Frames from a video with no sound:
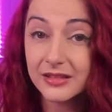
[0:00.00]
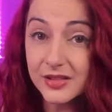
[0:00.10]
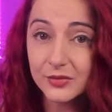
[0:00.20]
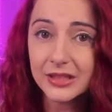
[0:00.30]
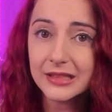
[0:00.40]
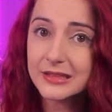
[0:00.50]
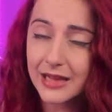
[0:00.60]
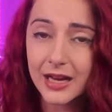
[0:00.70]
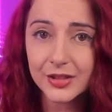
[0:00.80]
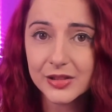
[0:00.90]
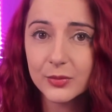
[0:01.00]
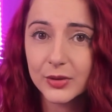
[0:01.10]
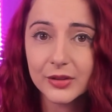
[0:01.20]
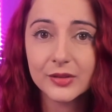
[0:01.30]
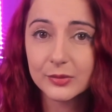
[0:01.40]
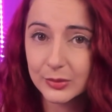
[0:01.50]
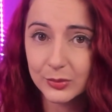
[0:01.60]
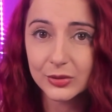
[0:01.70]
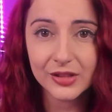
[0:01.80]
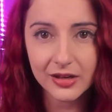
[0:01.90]
this ring is actually one of the
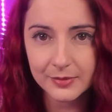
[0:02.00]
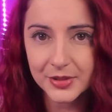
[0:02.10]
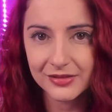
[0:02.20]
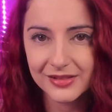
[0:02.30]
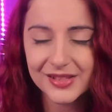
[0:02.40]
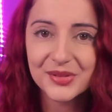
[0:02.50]
reward options,